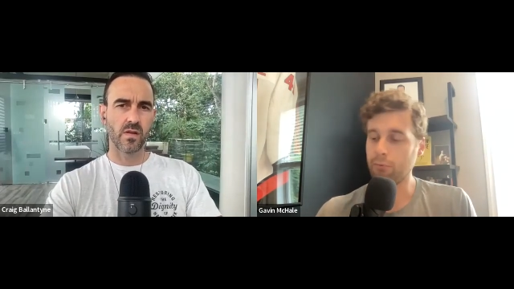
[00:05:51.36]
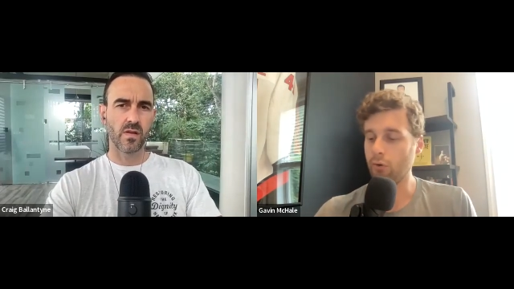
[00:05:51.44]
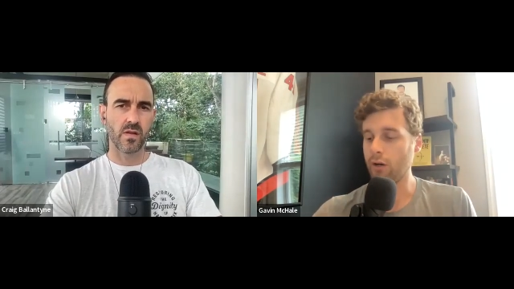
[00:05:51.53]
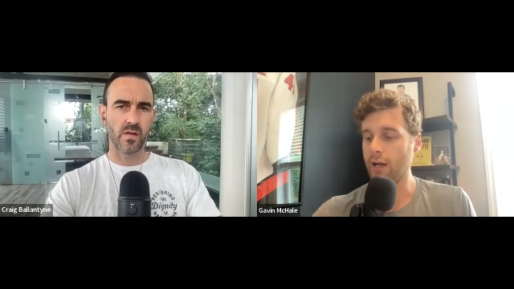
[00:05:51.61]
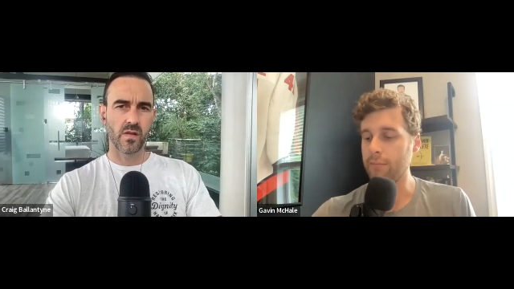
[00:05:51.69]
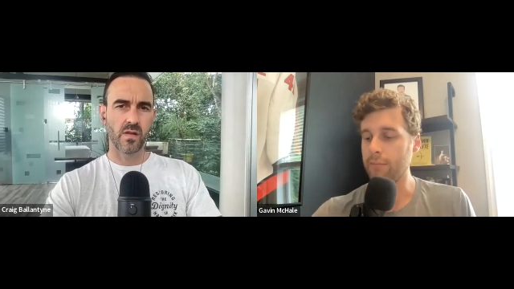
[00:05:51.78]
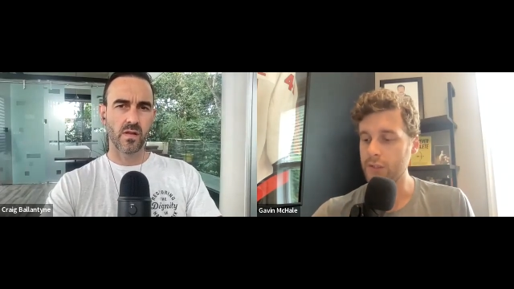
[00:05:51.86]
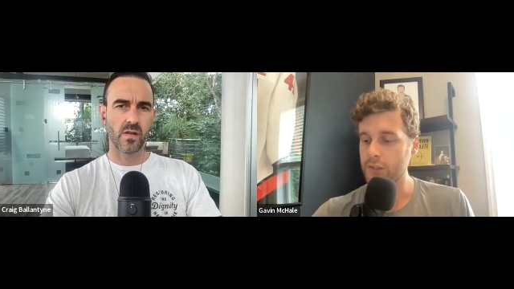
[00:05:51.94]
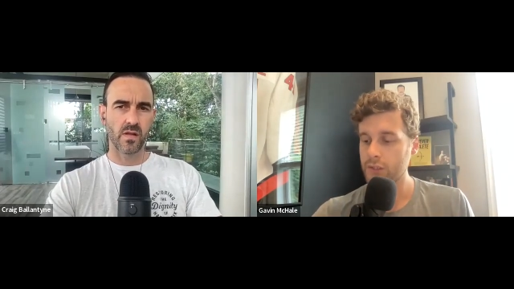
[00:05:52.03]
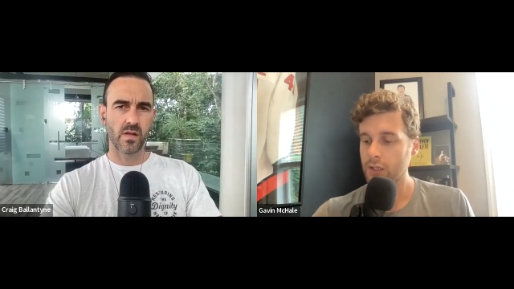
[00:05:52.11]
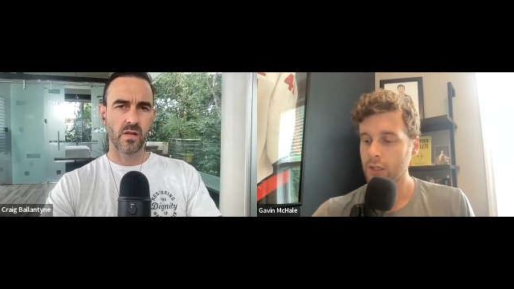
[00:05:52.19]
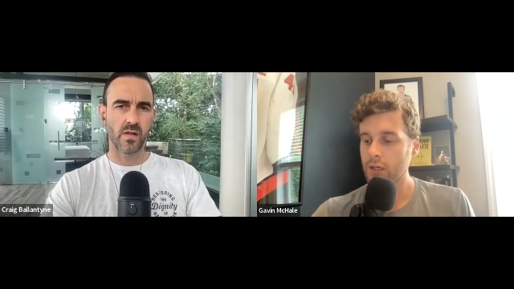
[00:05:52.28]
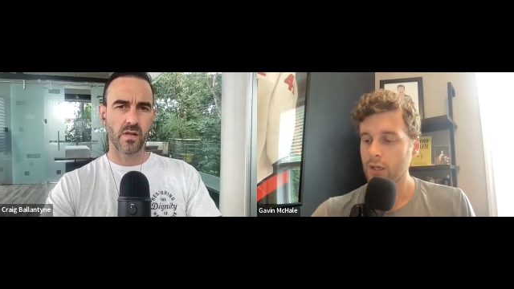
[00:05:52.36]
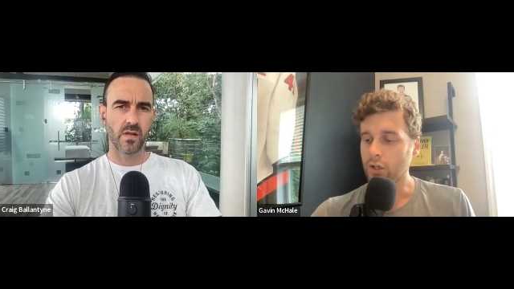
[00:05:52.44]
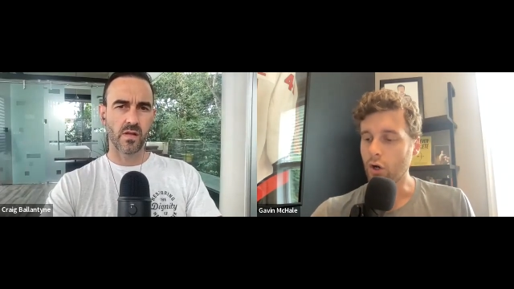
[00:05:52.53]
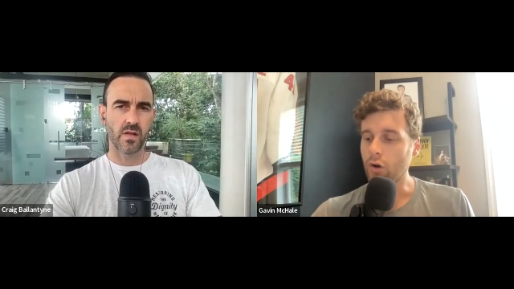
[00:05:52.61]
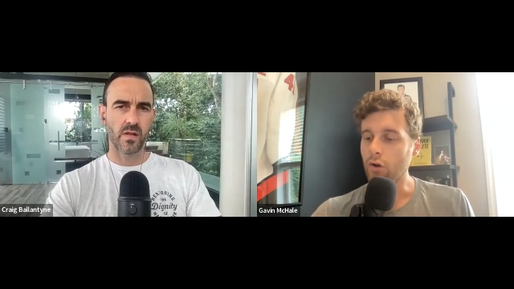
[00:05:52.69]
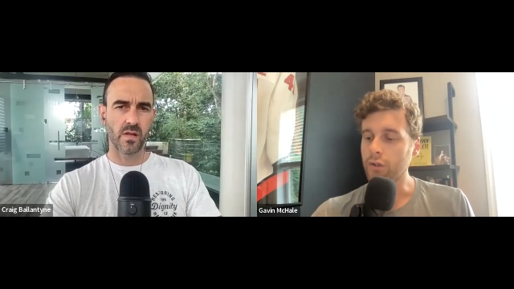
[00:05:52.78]
Speaker 1: program is
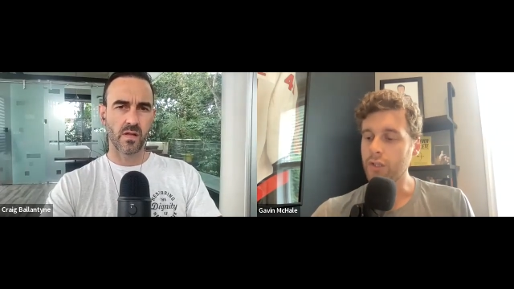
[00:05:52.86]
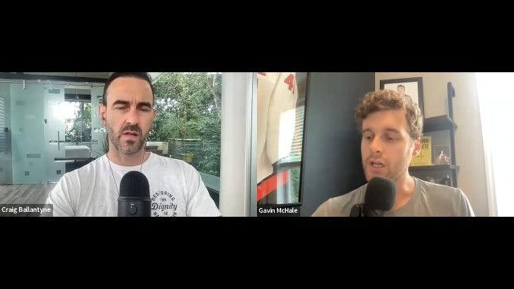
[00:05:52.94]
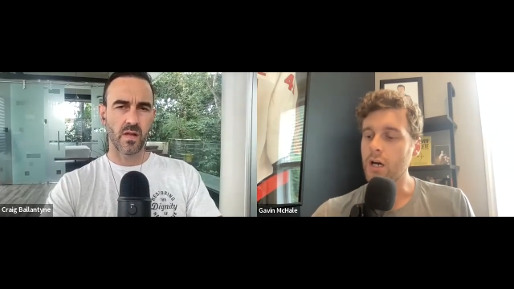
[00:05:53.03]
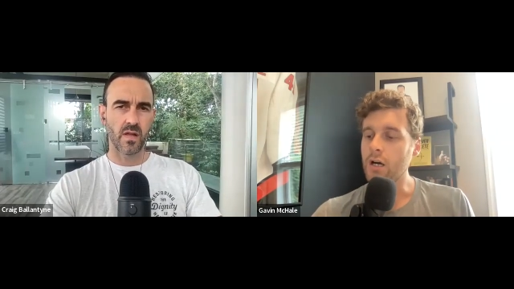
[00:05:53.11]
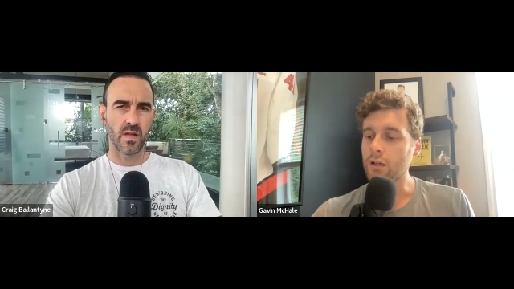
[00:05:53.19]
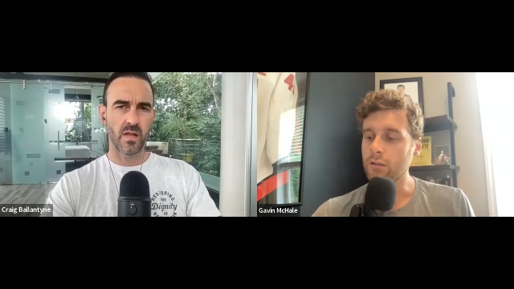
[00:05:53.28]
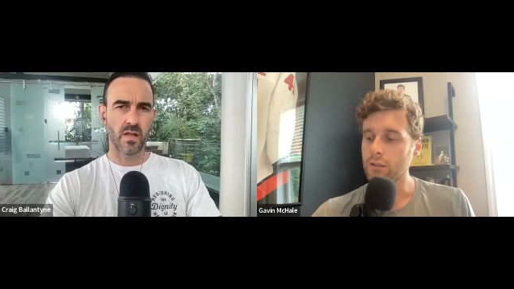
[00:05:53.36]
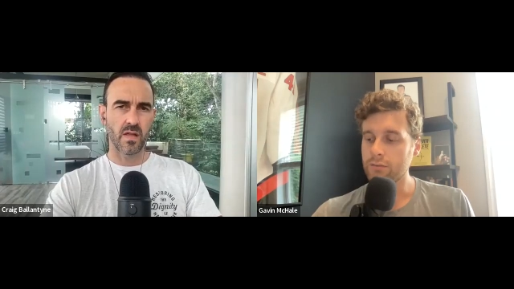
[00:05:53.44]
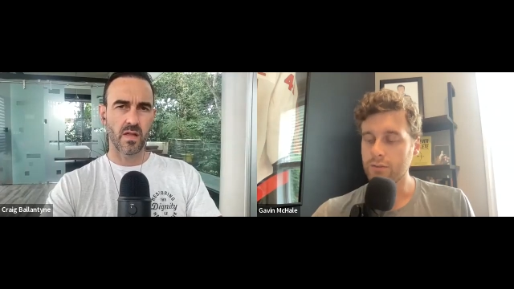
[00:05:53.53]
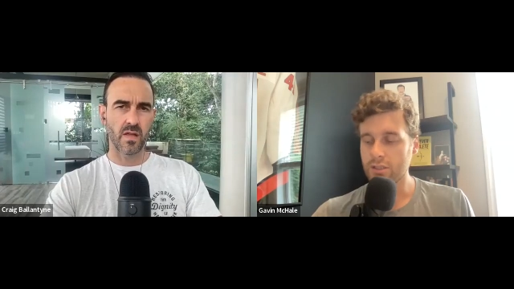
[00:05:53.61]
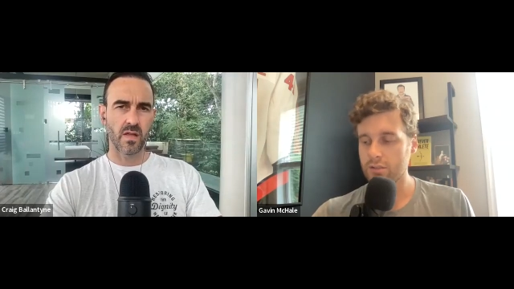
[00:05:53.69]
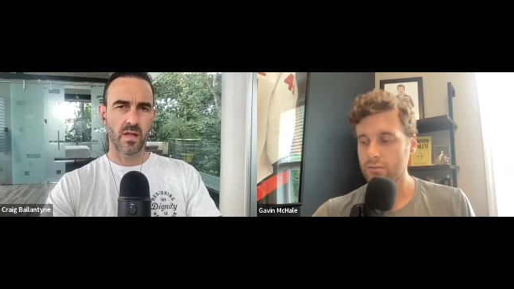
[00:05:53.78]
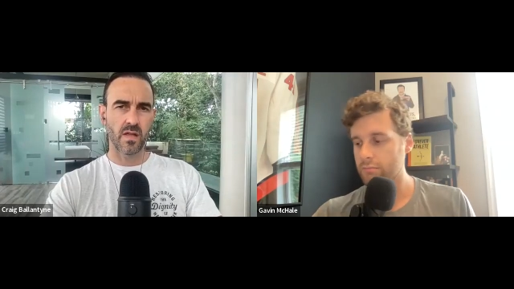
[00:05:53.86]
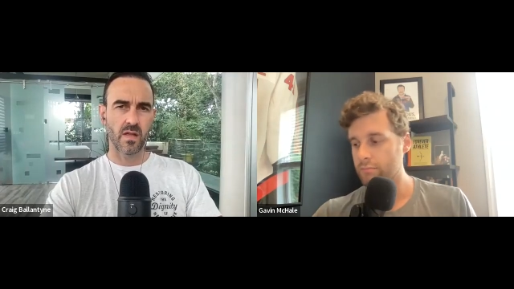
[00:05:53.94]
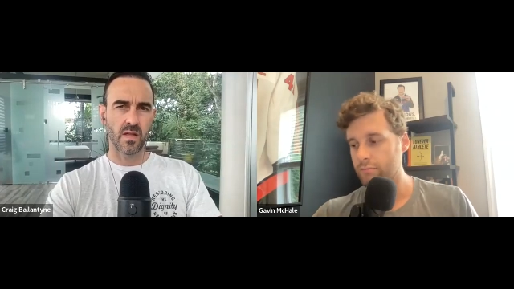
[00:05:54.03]
Carl Jung, the just